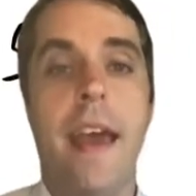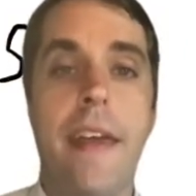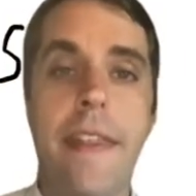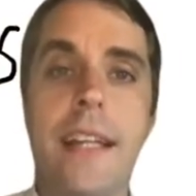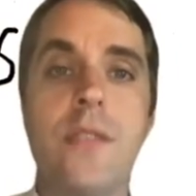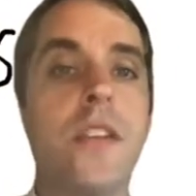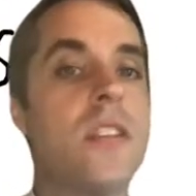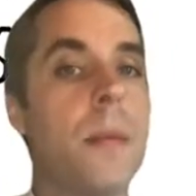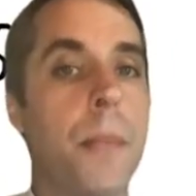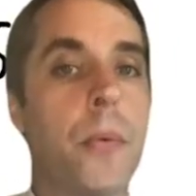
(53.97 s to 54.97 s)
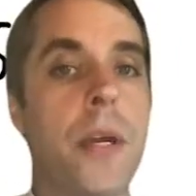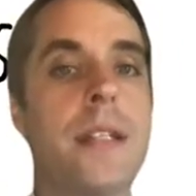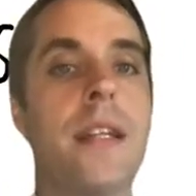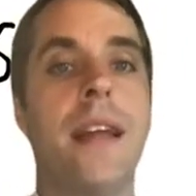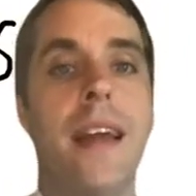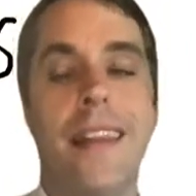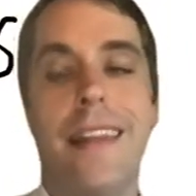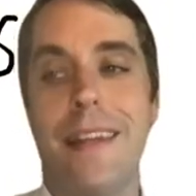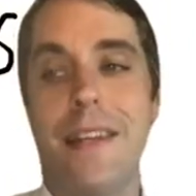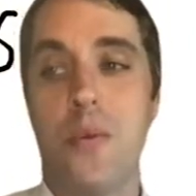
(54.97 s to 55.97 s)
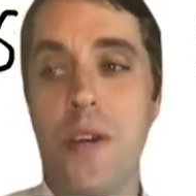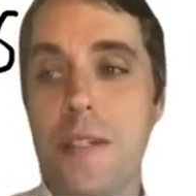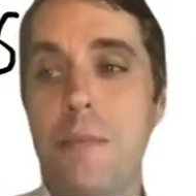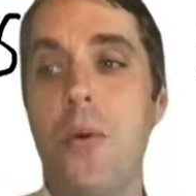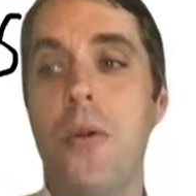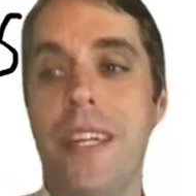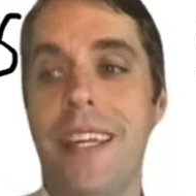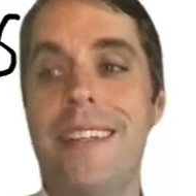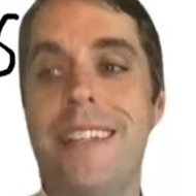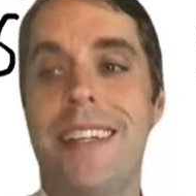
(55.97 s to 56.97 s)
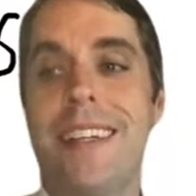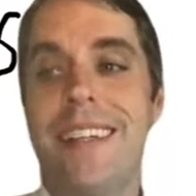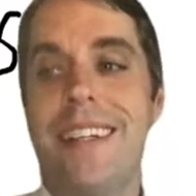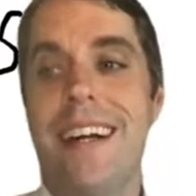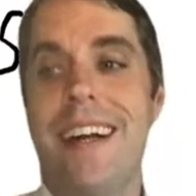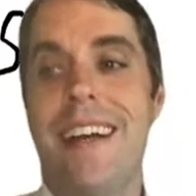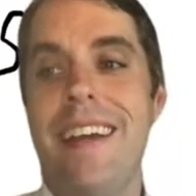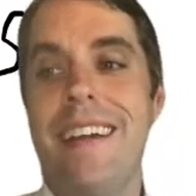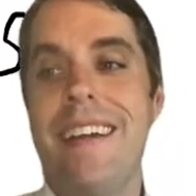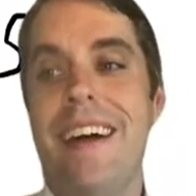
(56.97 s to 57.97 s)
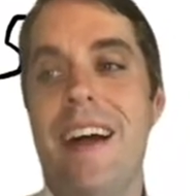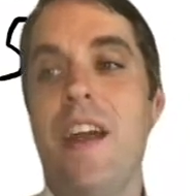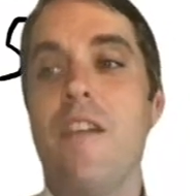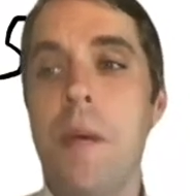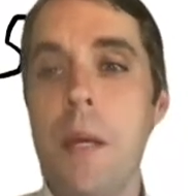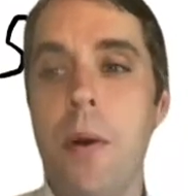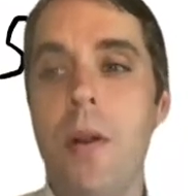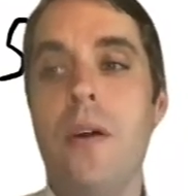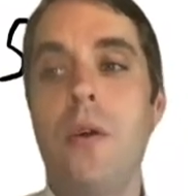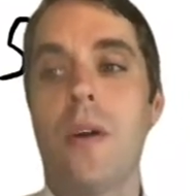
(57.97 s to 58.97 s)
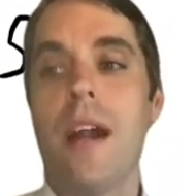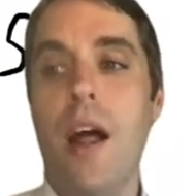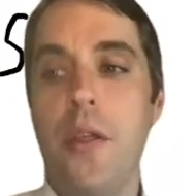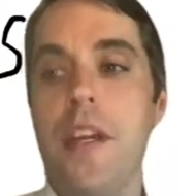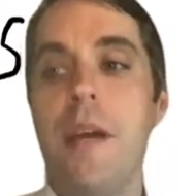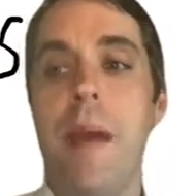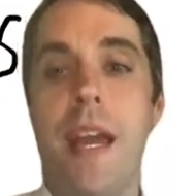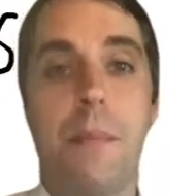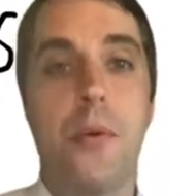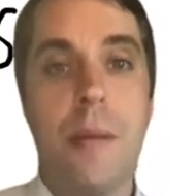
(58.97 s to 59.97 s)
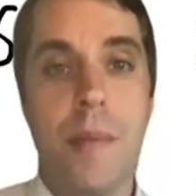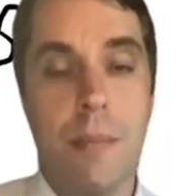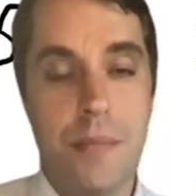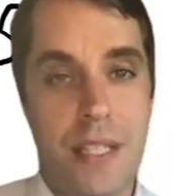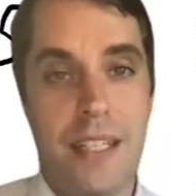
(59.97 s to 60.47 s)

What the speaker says: And that's for the simple reason that the risk pool needs enough people who are healthy and paying premiums.